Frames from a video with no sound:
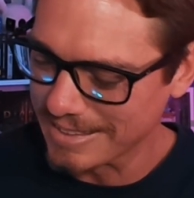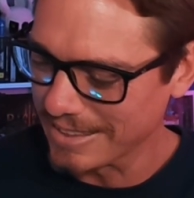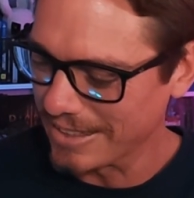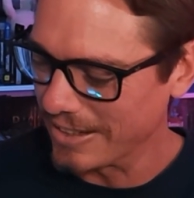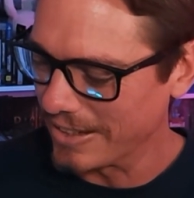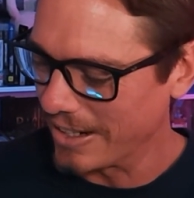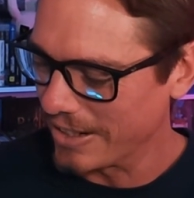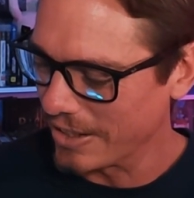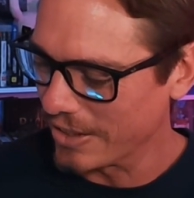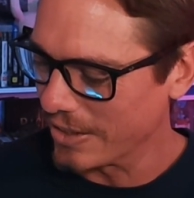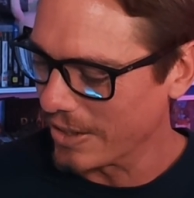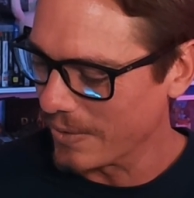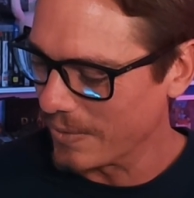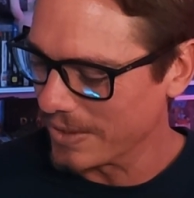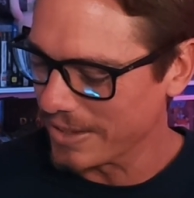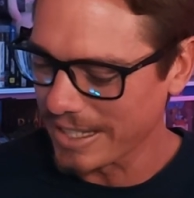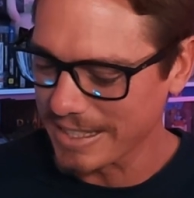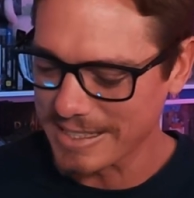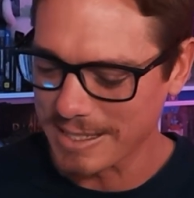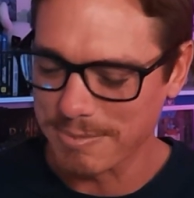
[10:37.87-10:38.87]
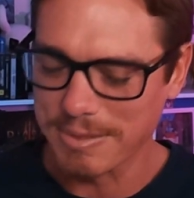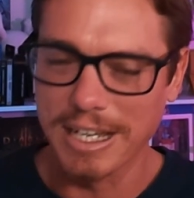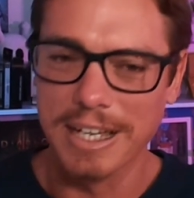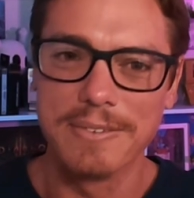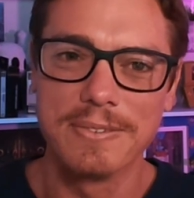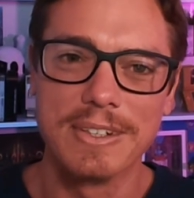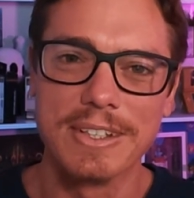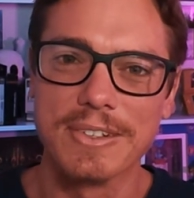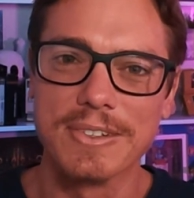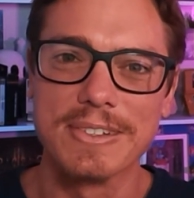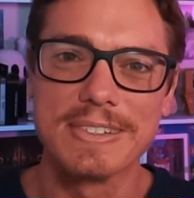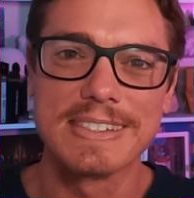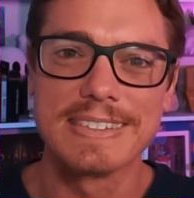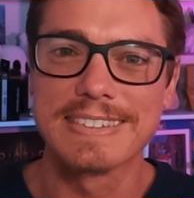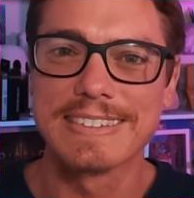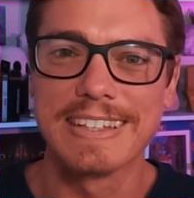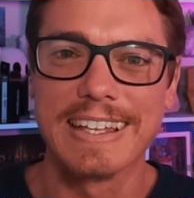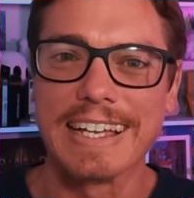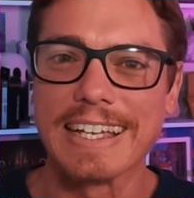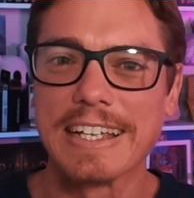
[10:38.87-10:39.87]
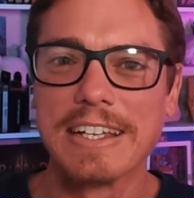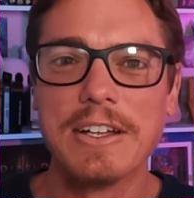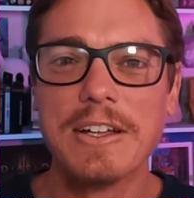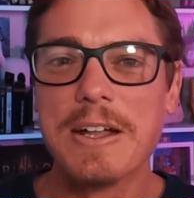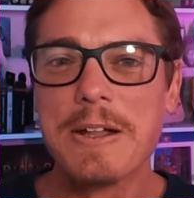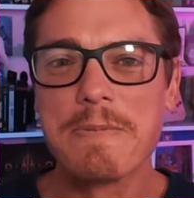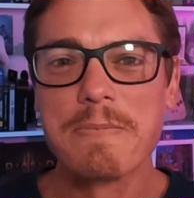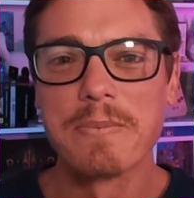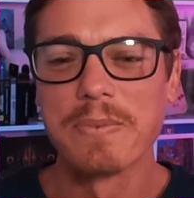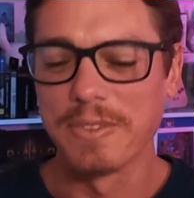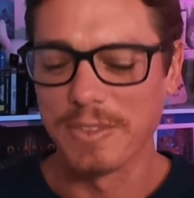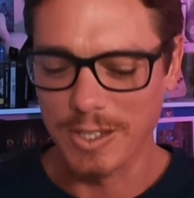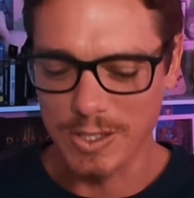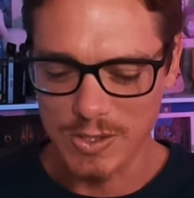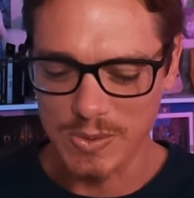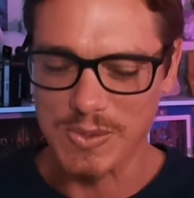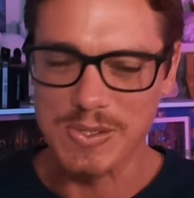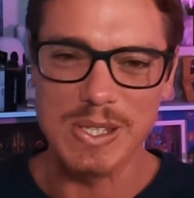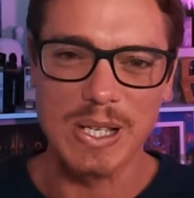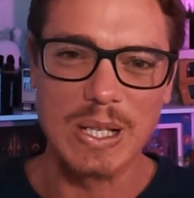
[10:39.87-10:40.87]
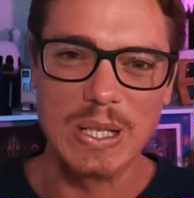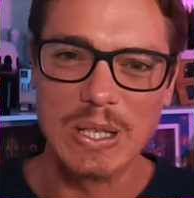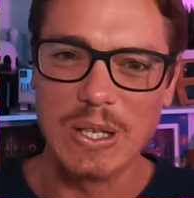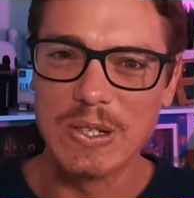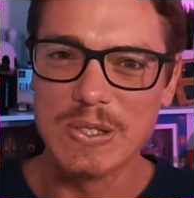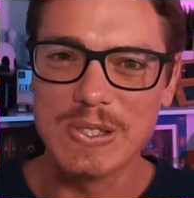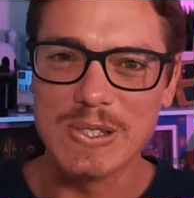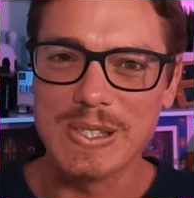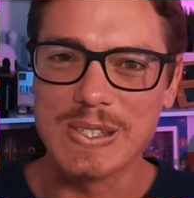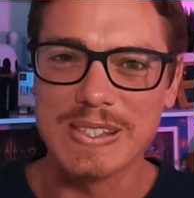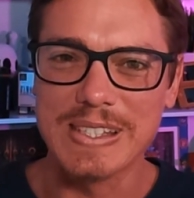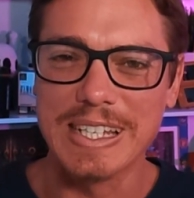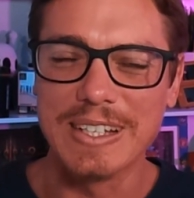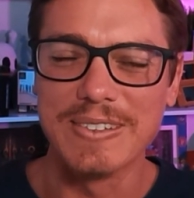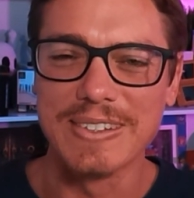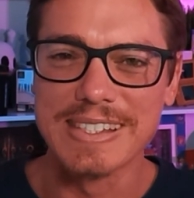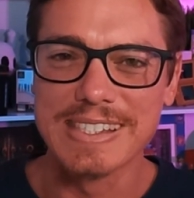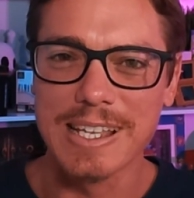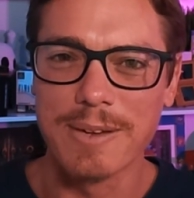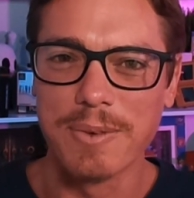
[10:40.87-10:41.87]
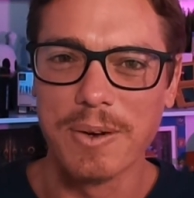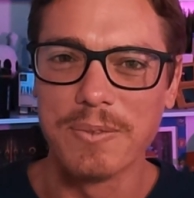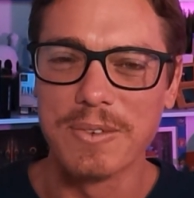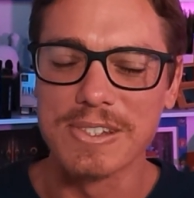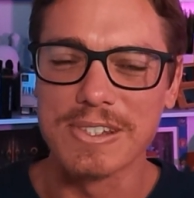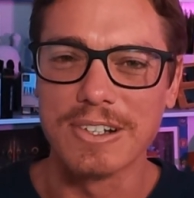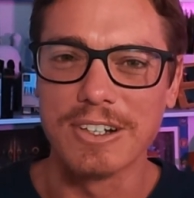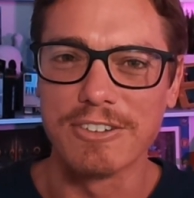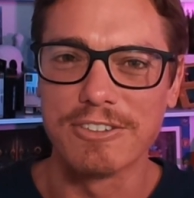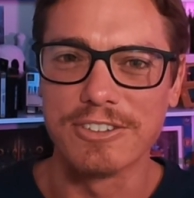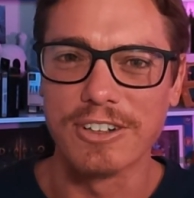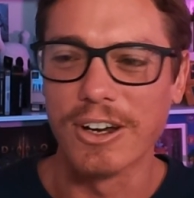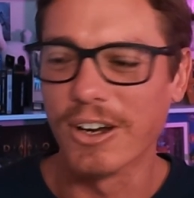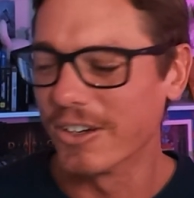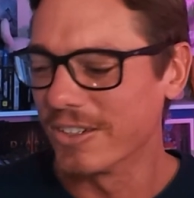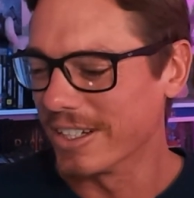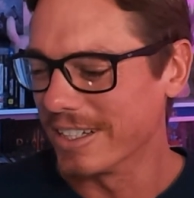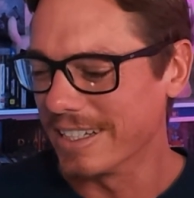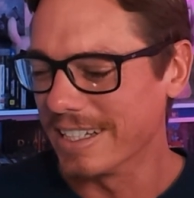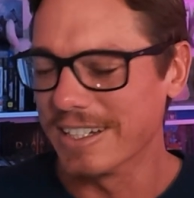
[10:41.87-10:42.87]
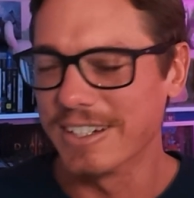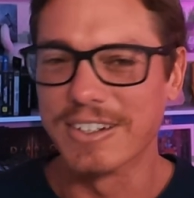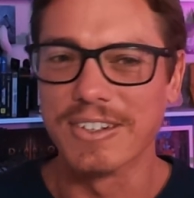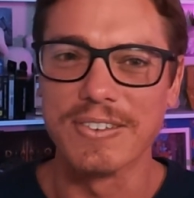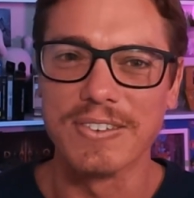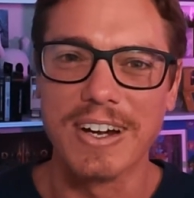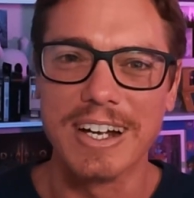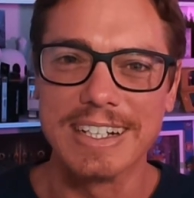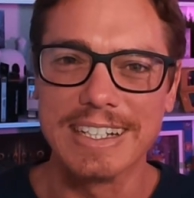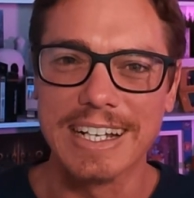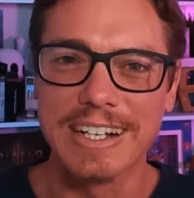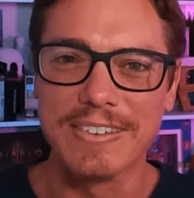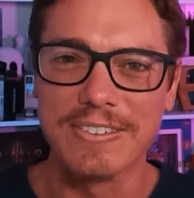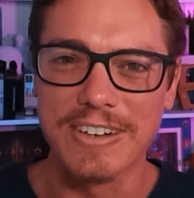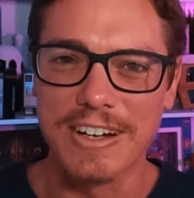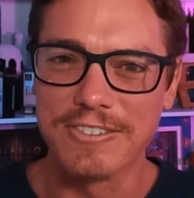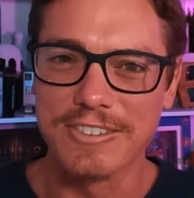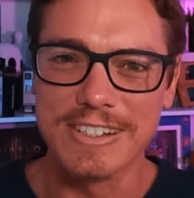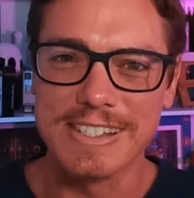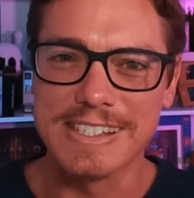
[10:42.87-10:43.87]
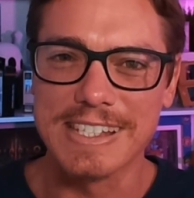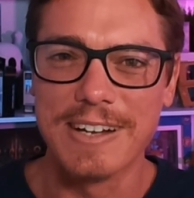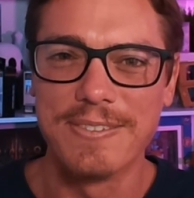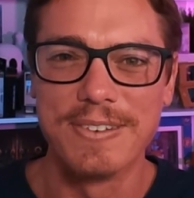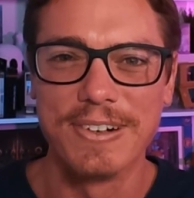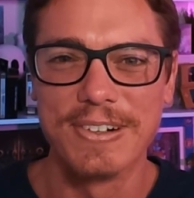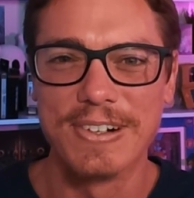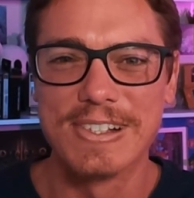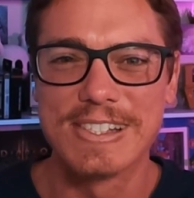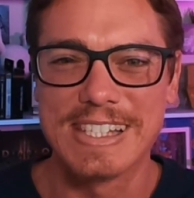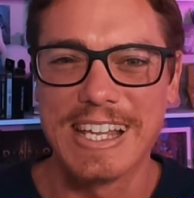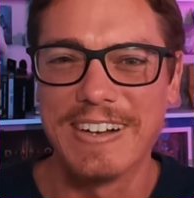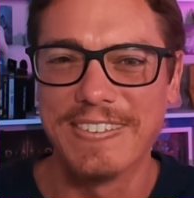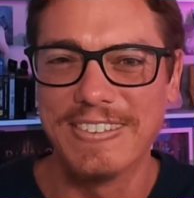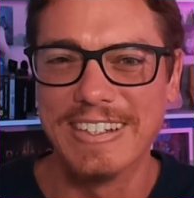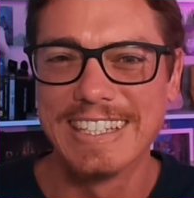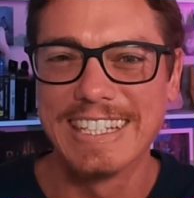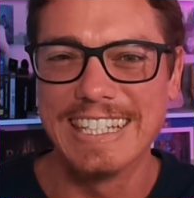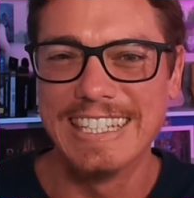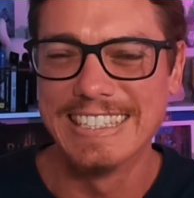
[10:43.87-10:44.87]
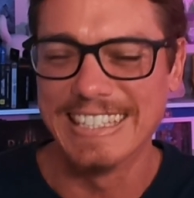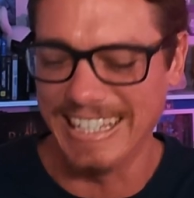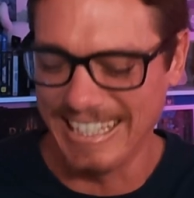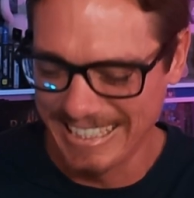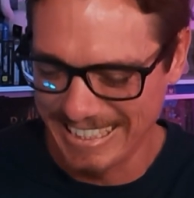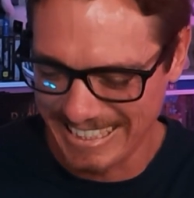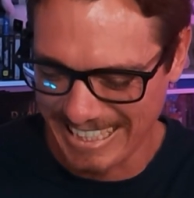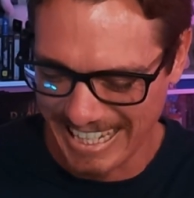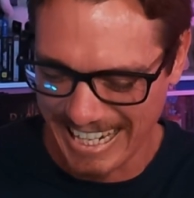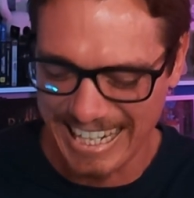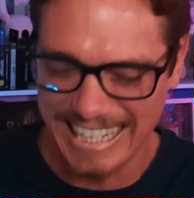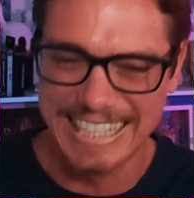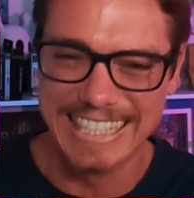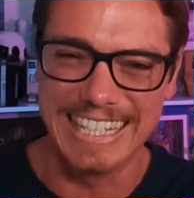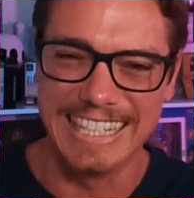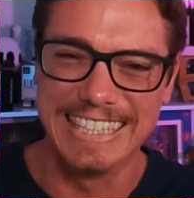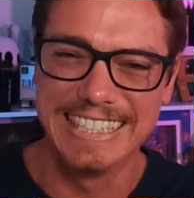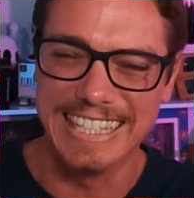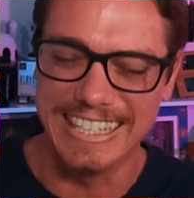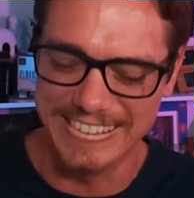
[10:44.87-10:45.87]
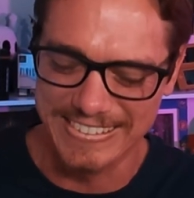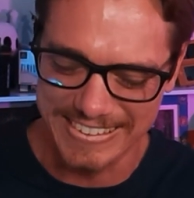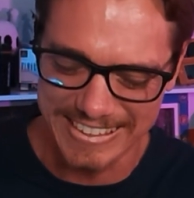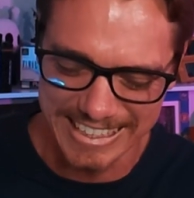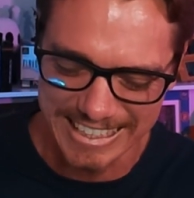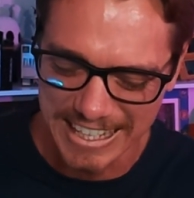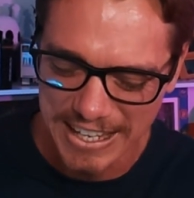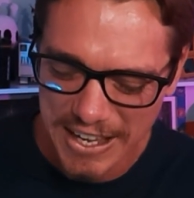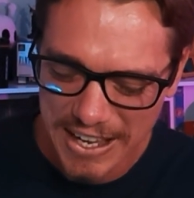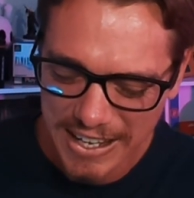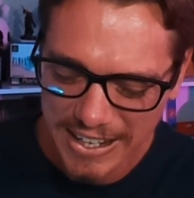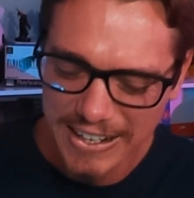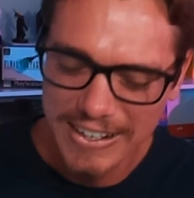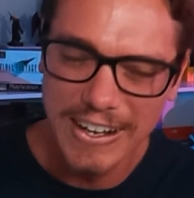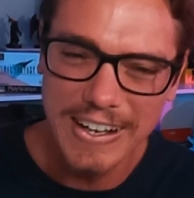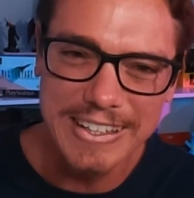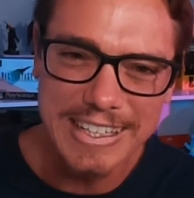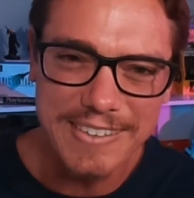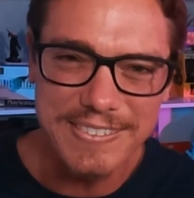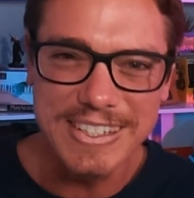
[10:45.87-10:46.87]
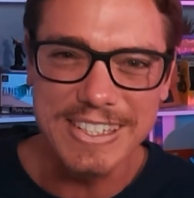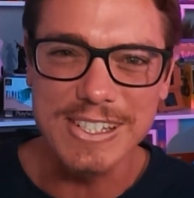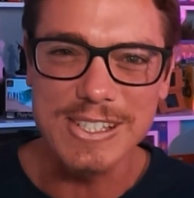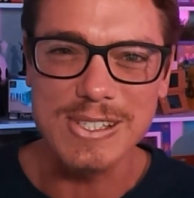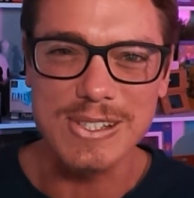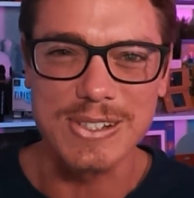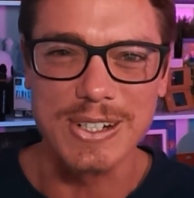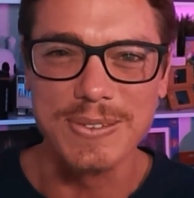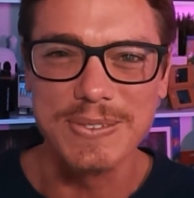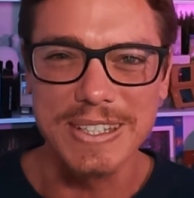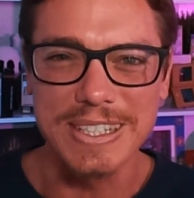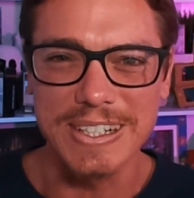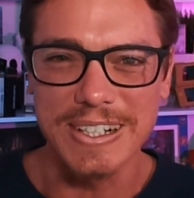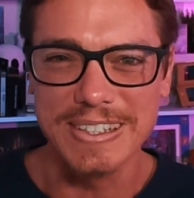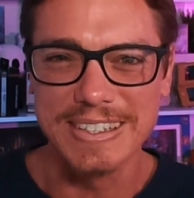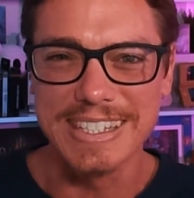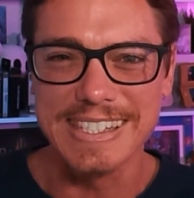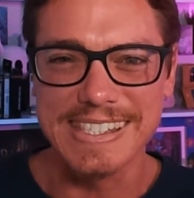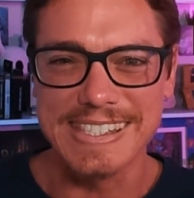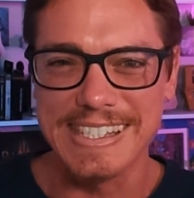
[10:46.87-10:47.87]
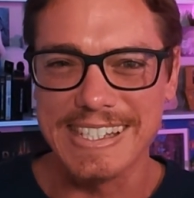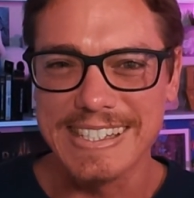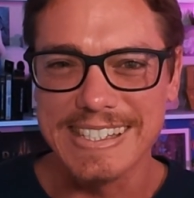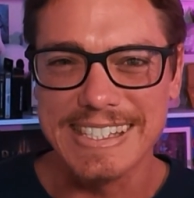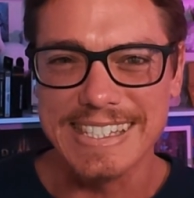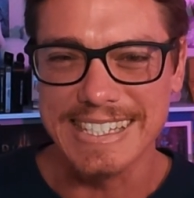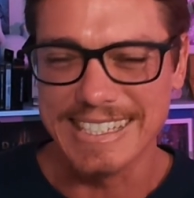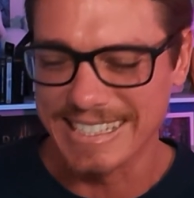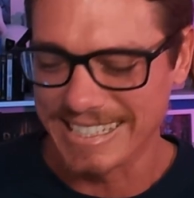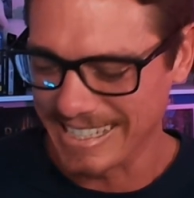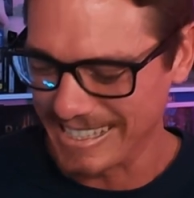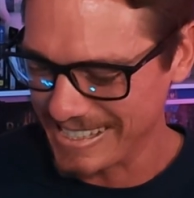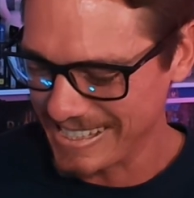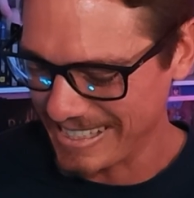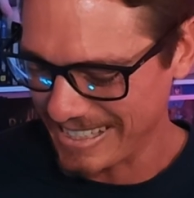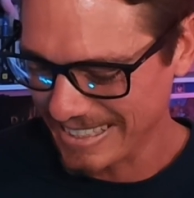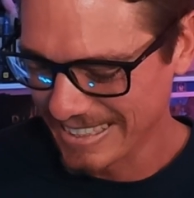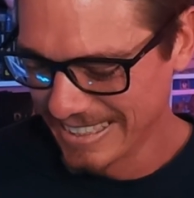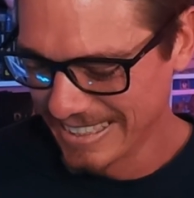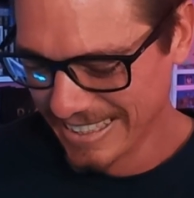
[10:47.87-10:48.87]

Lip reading: So I don't know what that's about, whether it's like, this was the closest thing when someone was on a phone and needed to write down a reference number or something like that. And that's like, oh, let me just scribble it on this Tintin disc.